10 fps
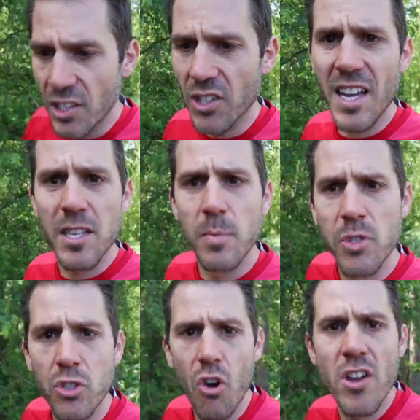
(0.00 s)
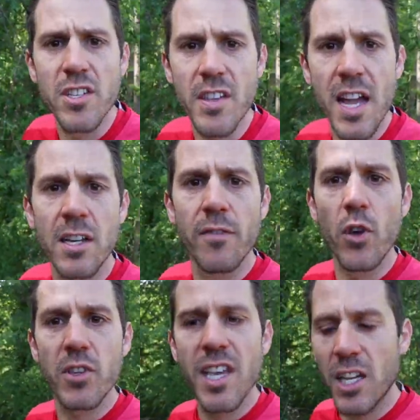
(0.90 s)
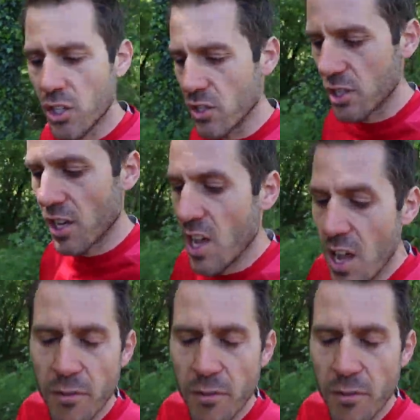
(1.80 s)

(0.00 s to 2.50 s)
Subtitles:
just add some strides at the end of your sessions